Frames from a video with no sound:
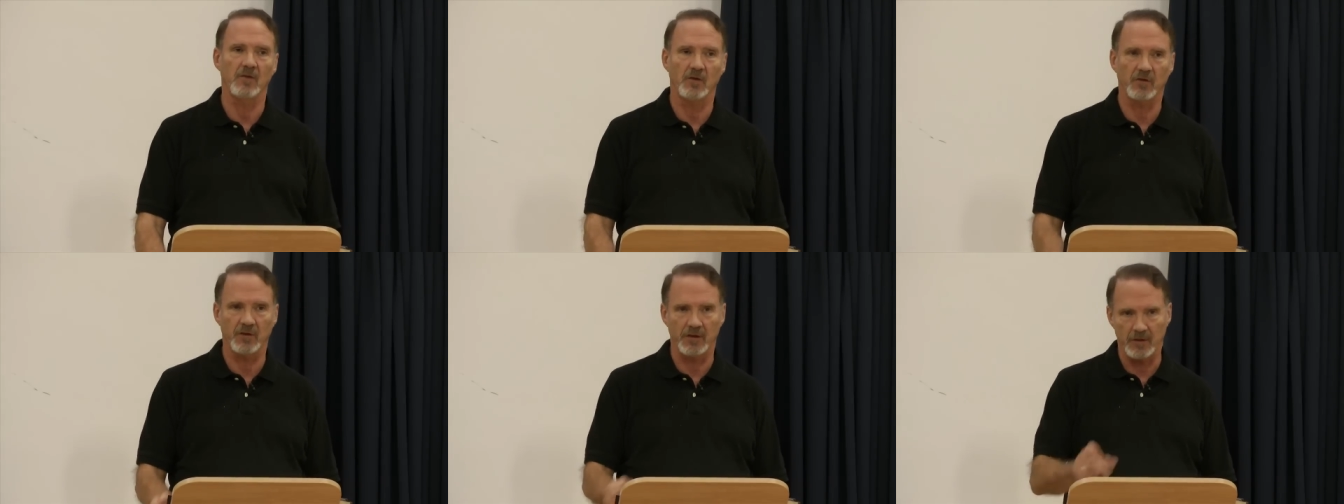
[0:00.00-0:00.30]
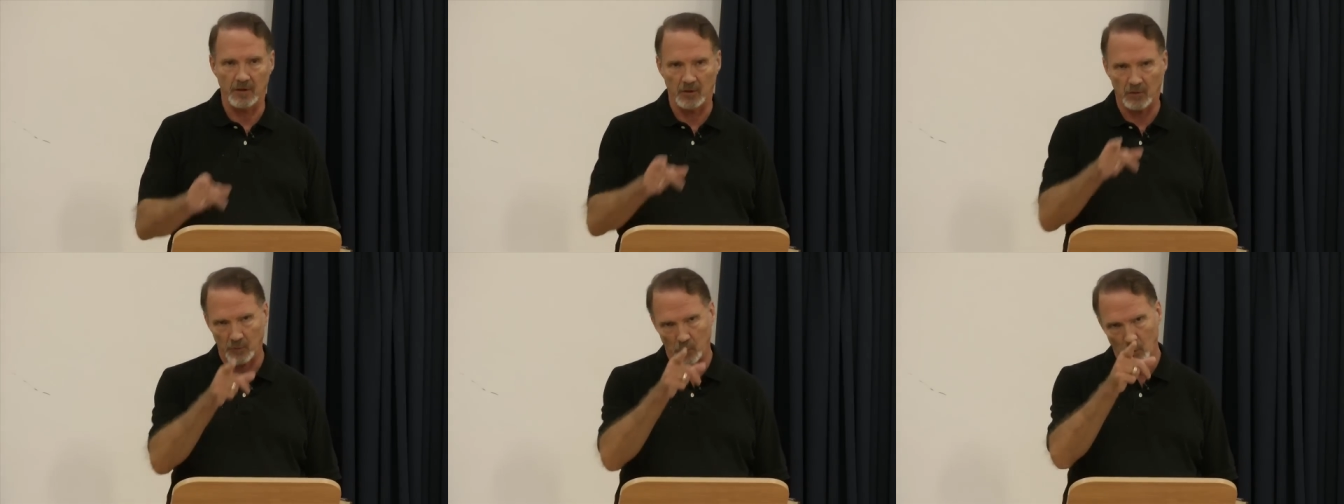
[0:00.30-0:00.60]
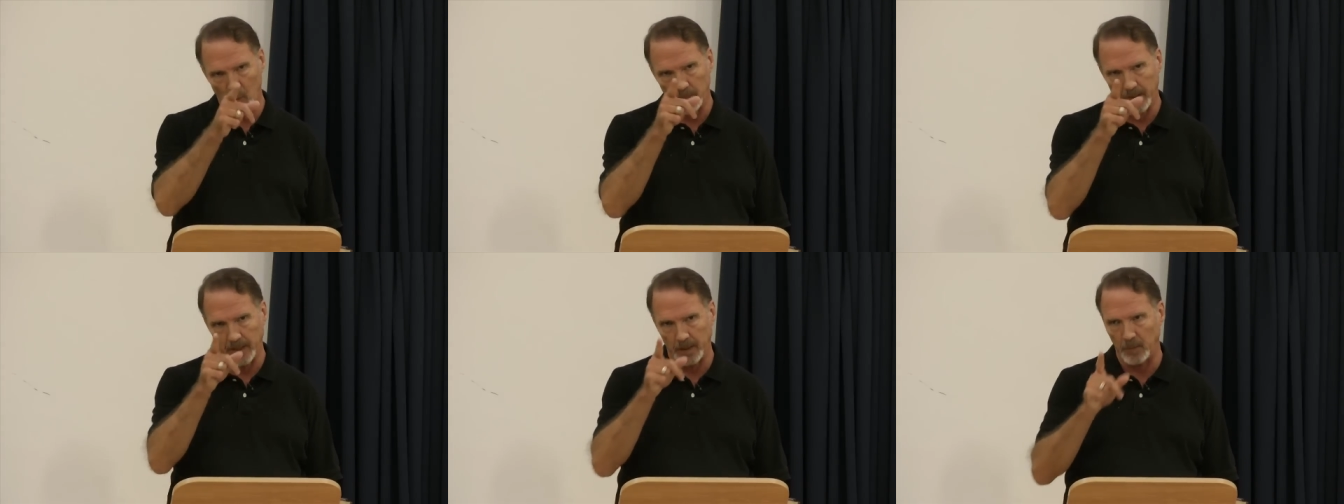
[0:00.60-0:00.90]
"You see these
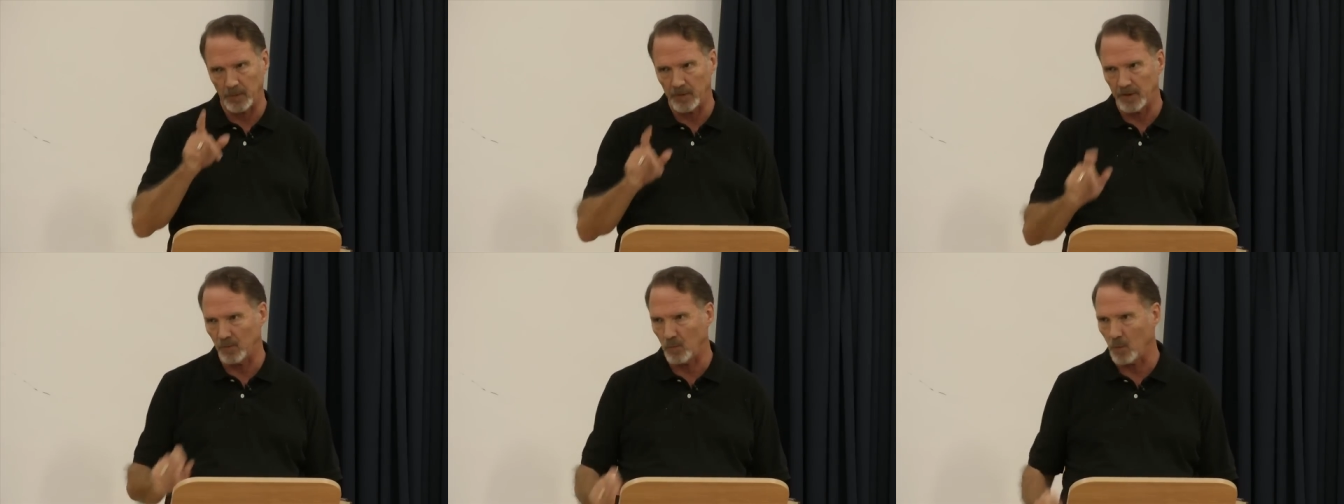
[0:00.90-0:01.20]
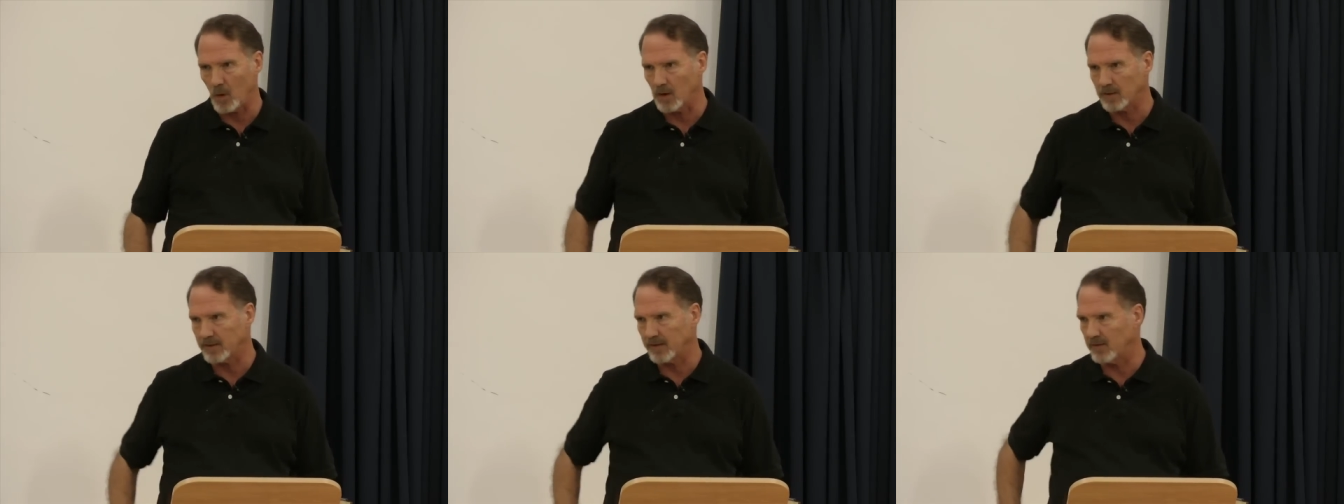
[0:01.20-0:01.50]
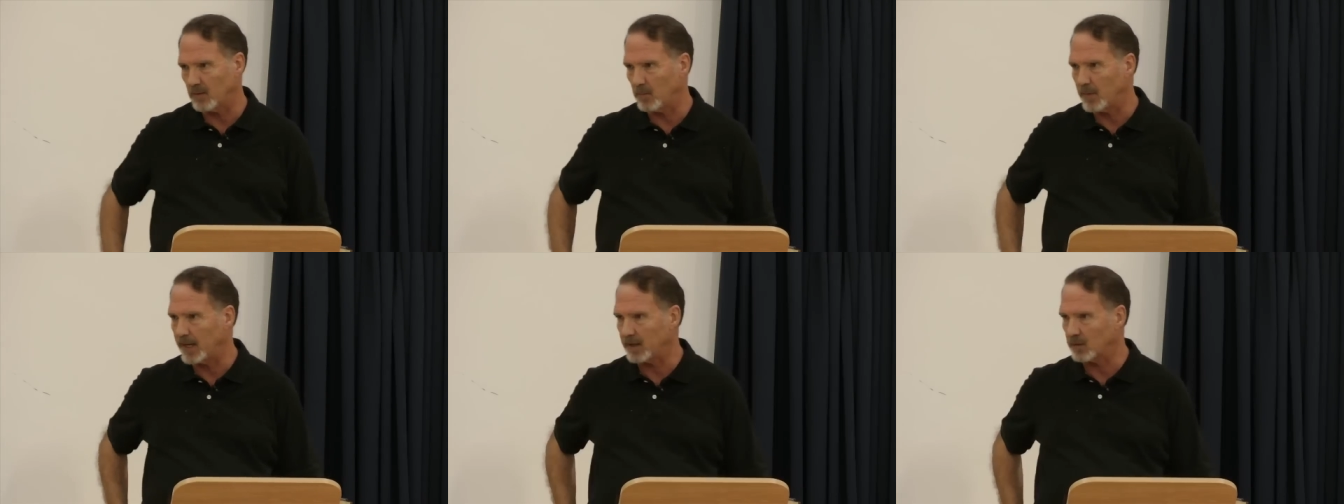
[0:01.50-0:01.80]
four people that walked
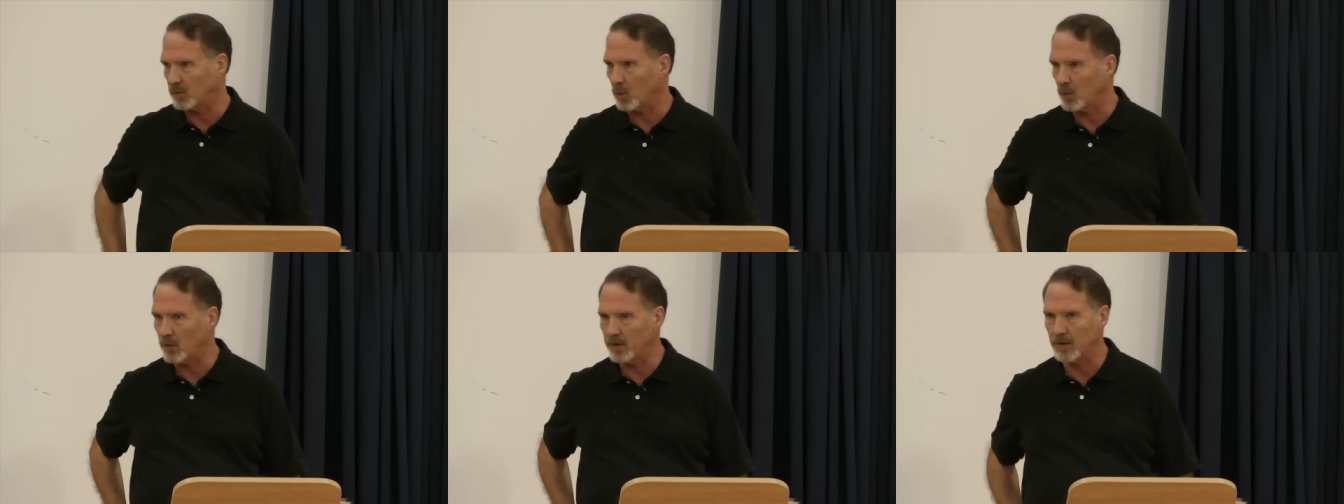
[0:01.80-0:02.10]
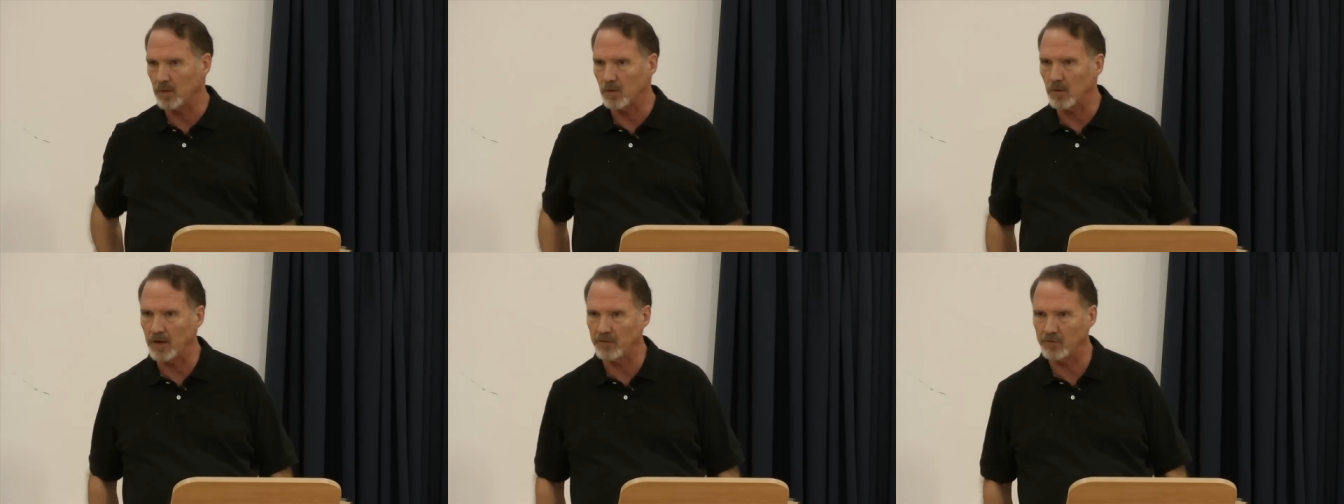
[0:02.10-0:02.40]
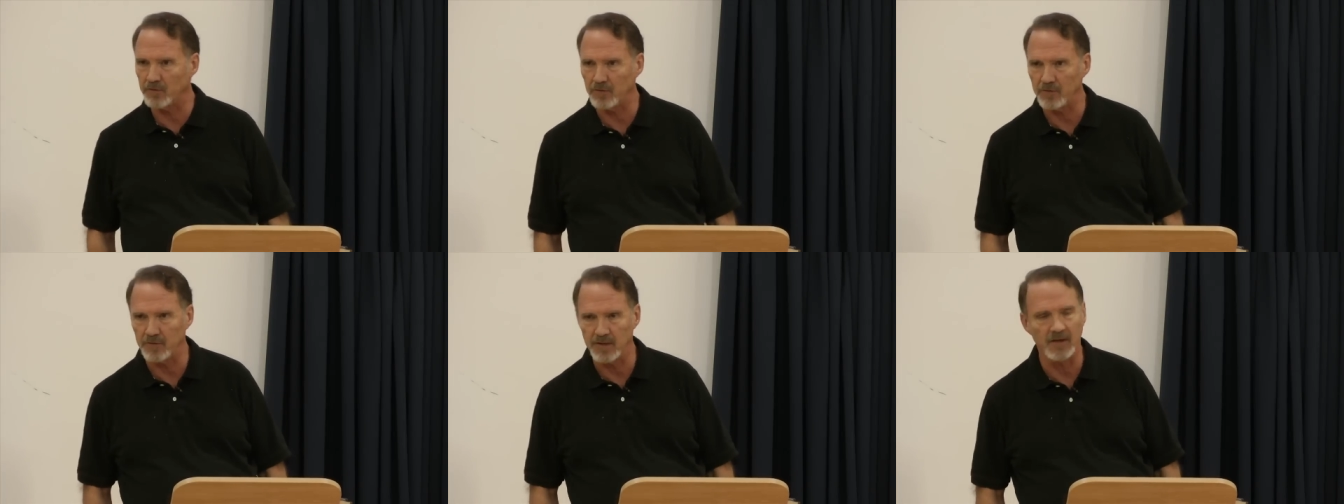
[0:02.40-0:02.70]
in the back door here,
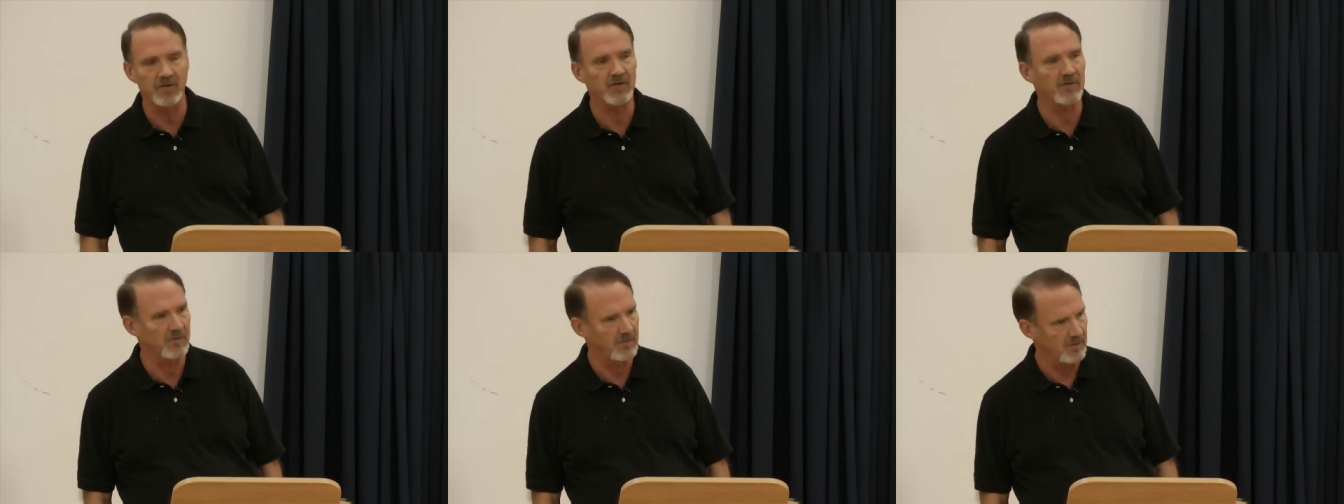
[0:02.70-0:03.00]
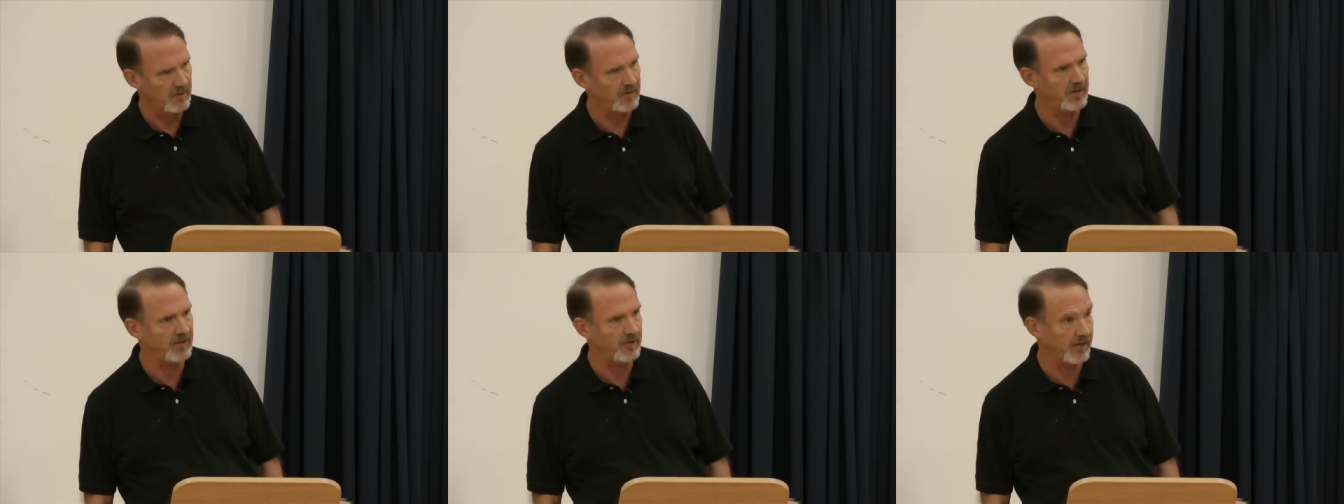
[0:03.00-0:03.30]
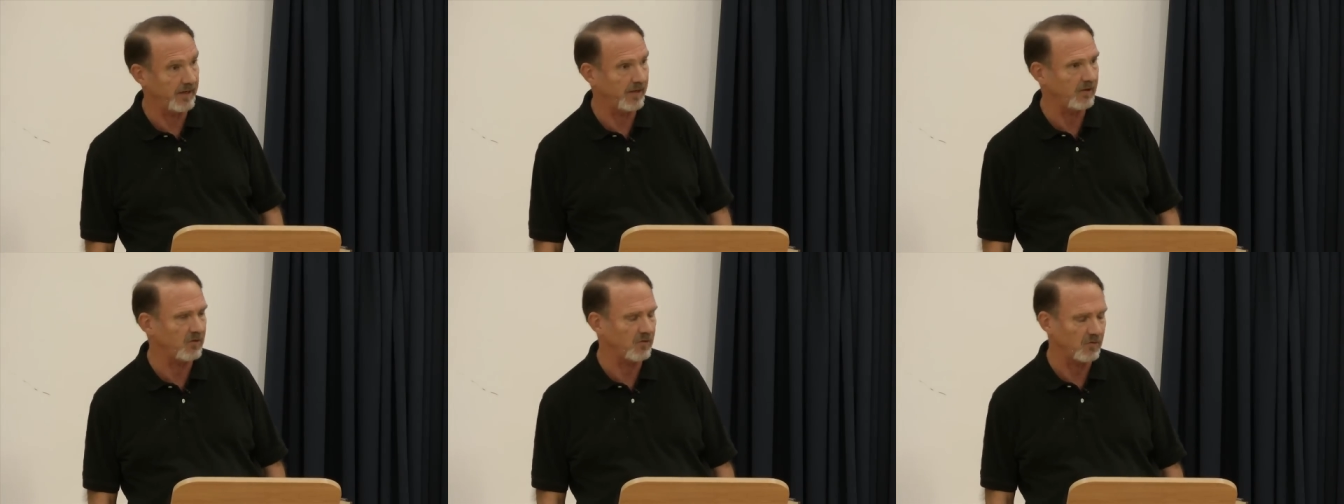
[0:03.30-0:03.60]
Roger?" And I said,
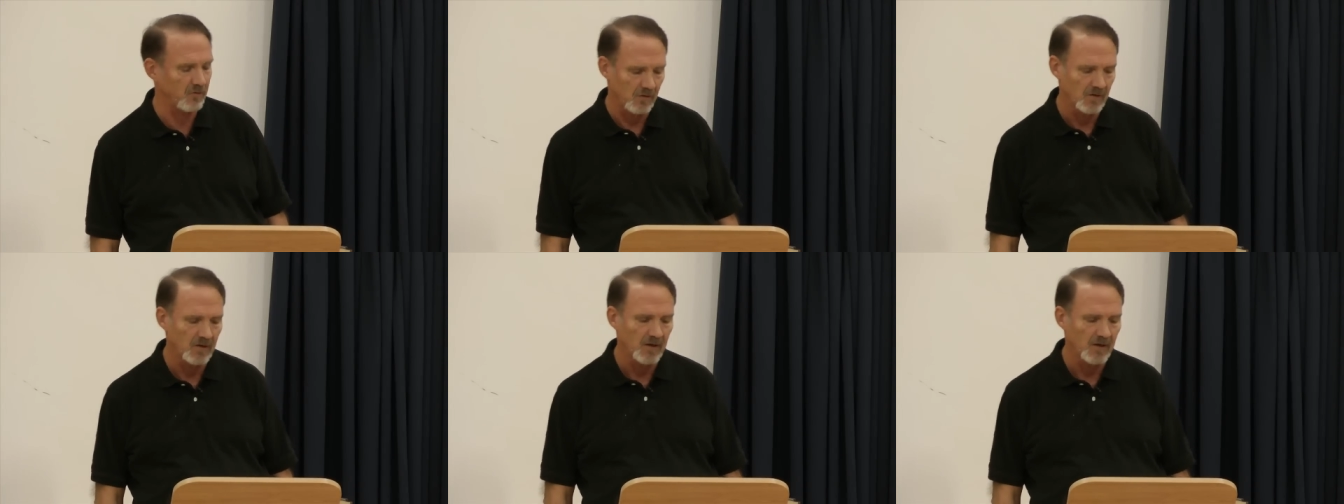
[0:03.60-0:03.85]
"Yes."